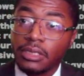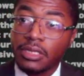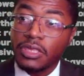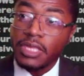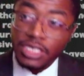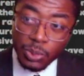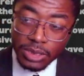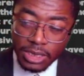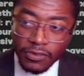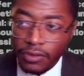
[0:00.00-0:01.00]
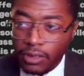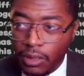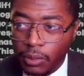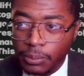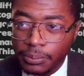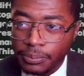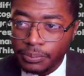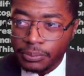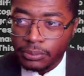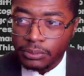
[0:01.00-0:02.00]
This was difficult,
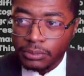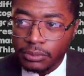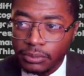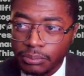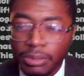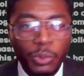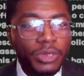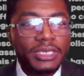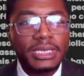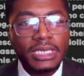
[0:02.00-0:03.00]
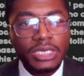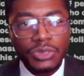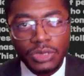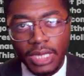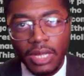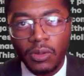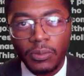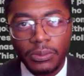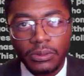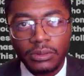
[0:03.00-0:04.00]
but with Caesar's help,